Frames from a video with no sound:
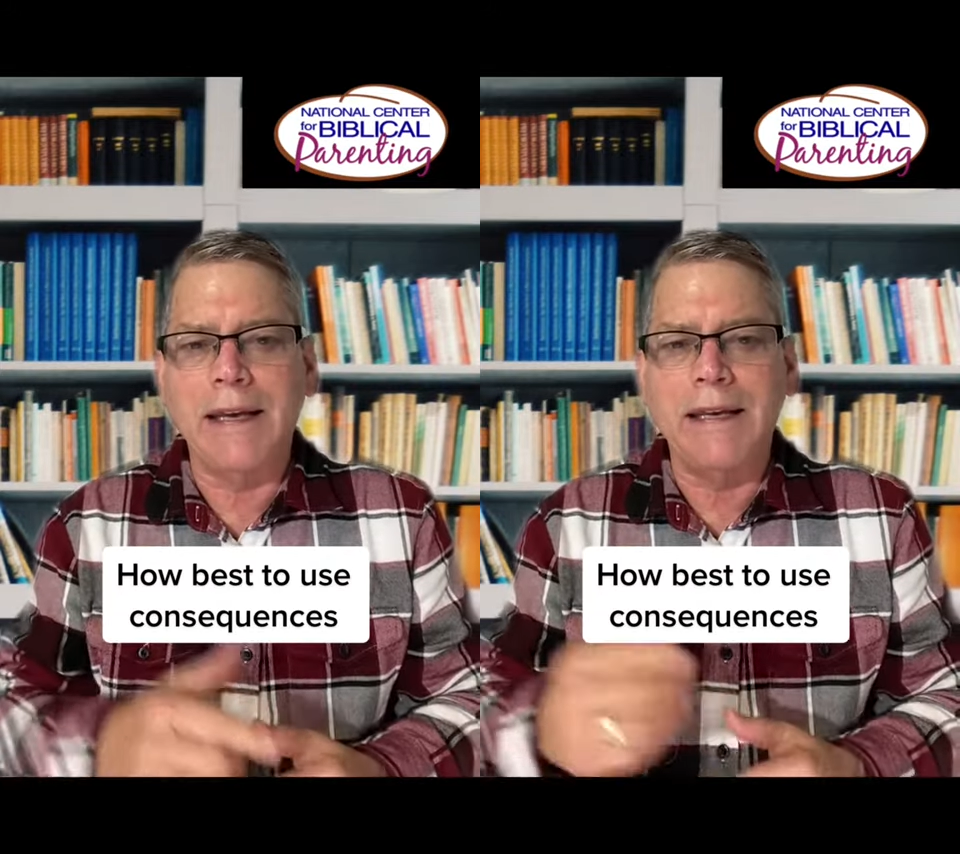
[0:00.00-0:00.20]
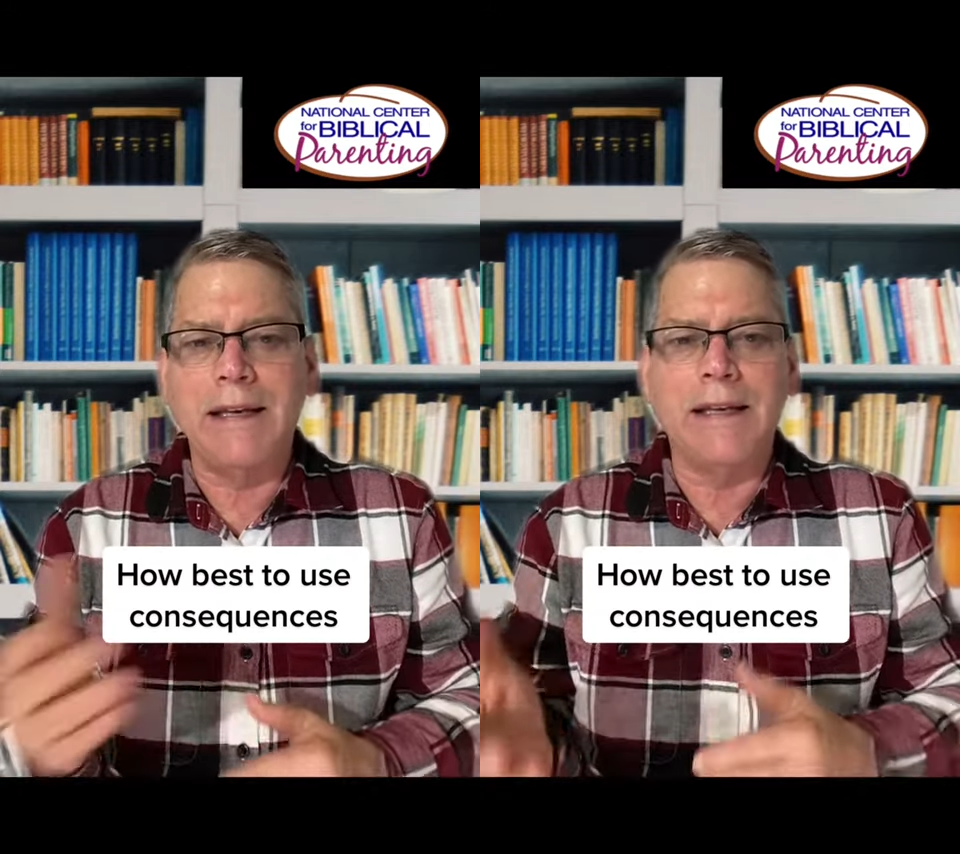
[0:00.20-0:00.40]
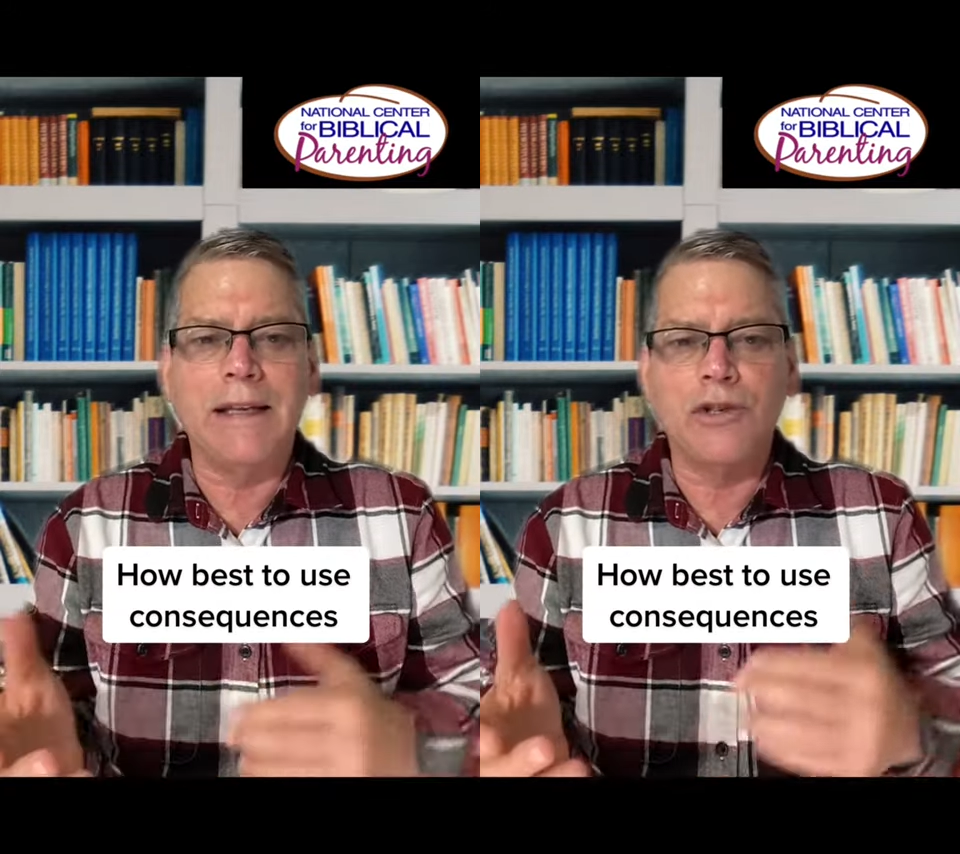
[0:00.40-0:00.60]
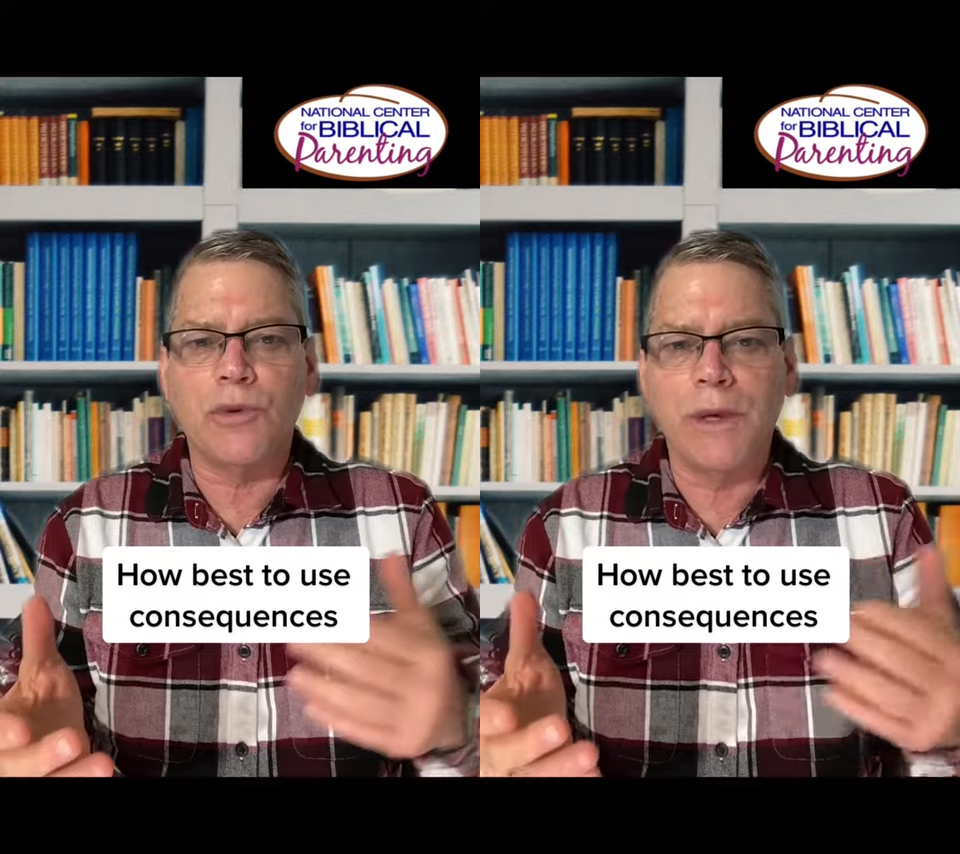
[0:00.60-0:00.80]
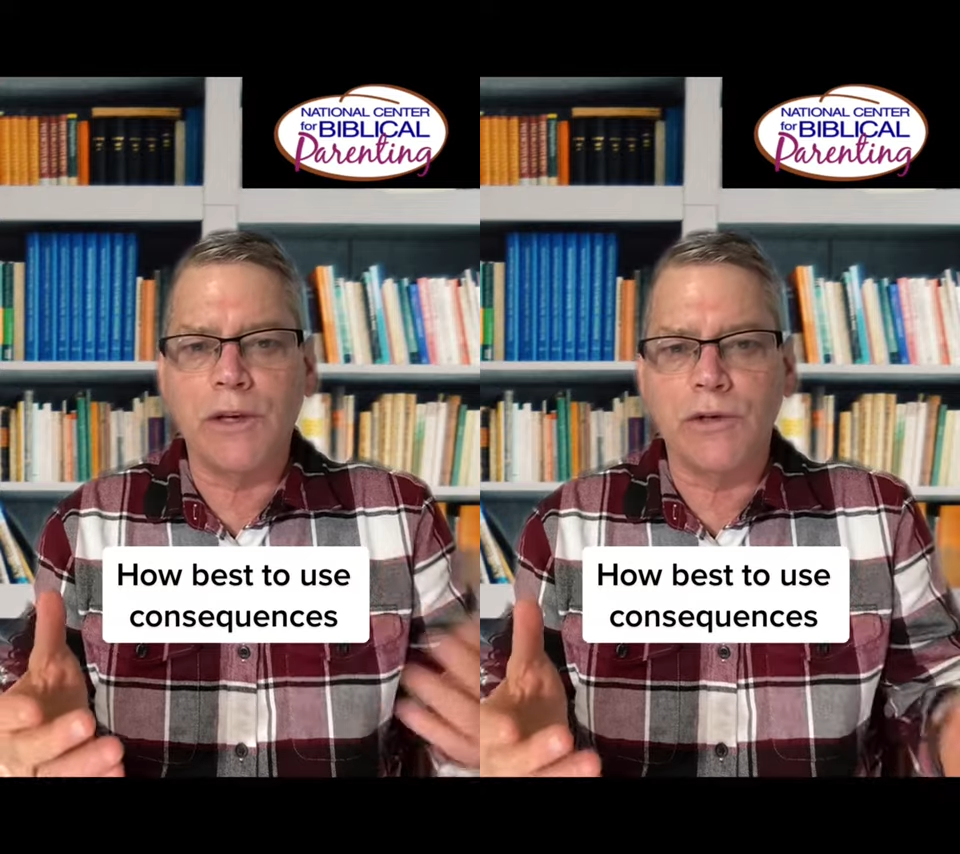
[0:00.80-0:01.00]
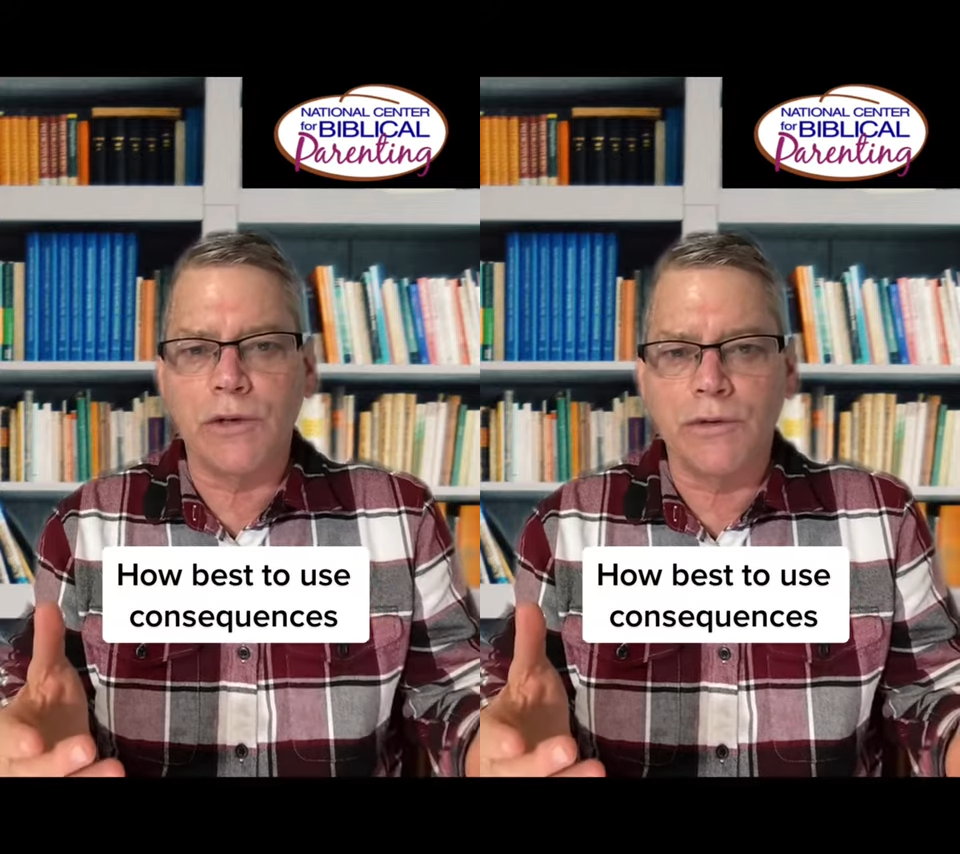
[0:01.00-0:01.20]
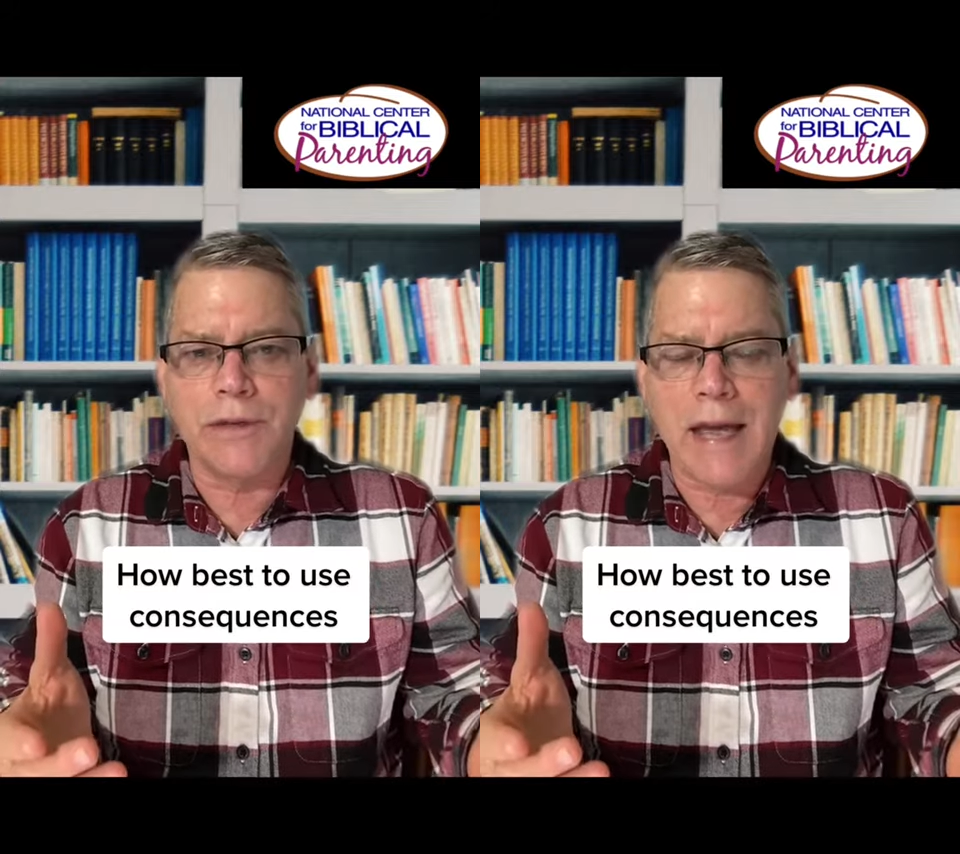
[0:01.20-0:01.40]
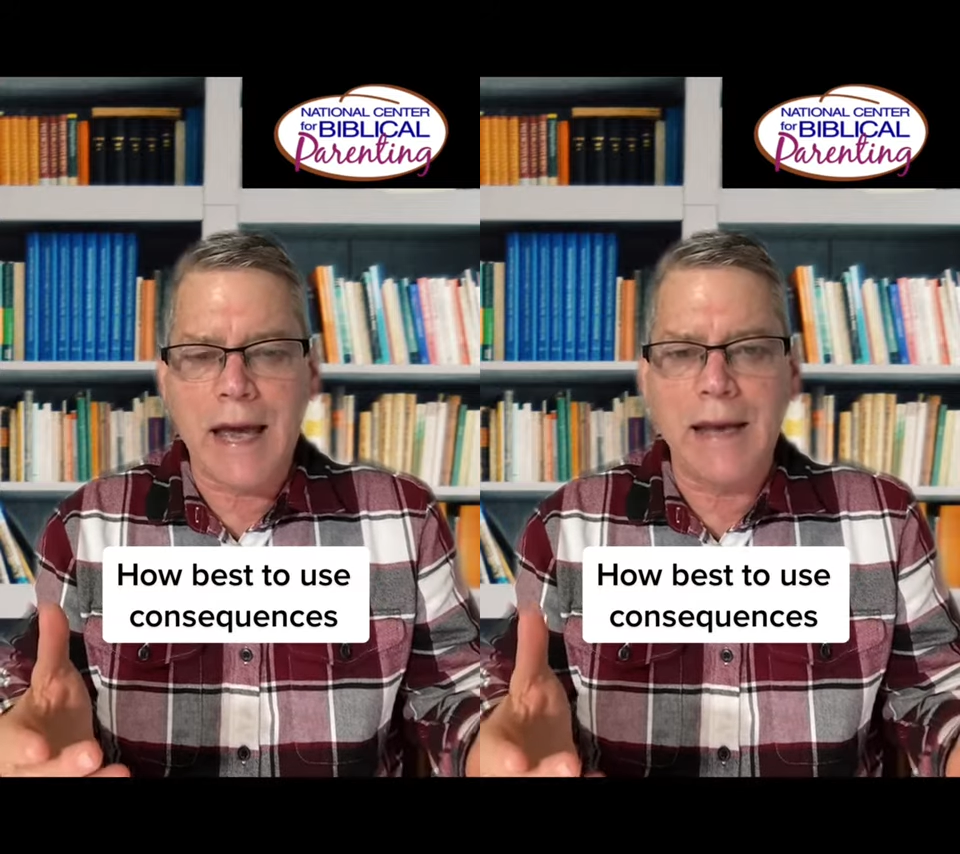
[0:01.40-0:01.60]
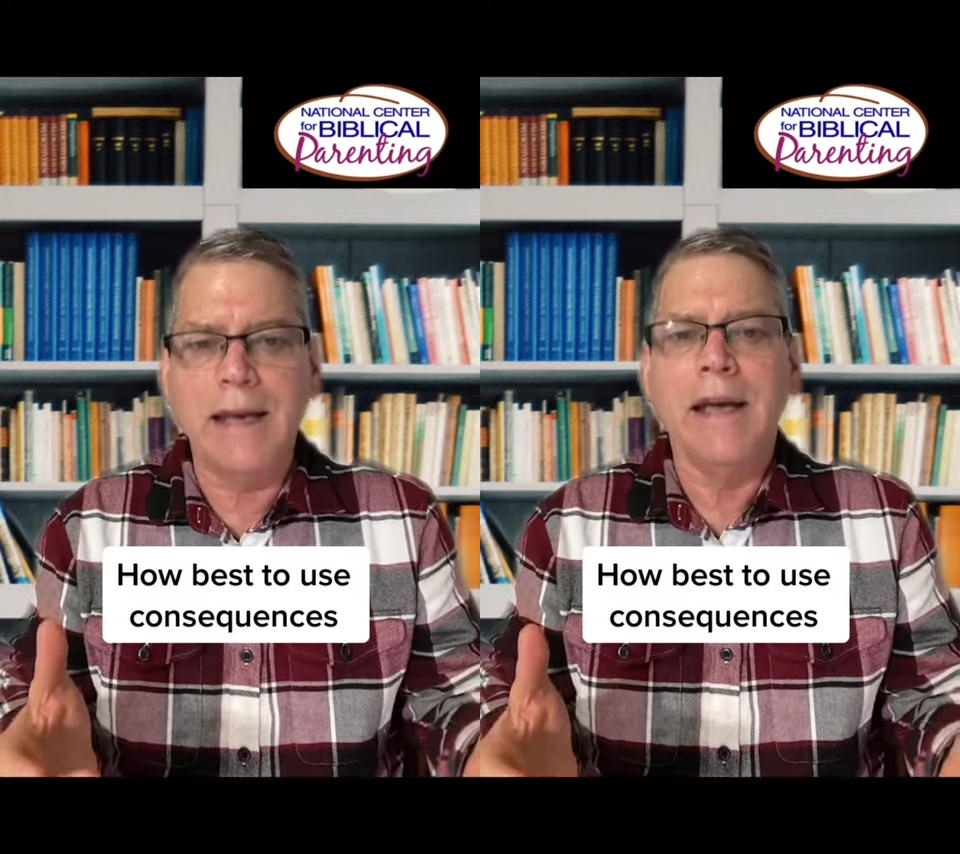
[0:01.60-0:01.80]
he did this, so he deserves that,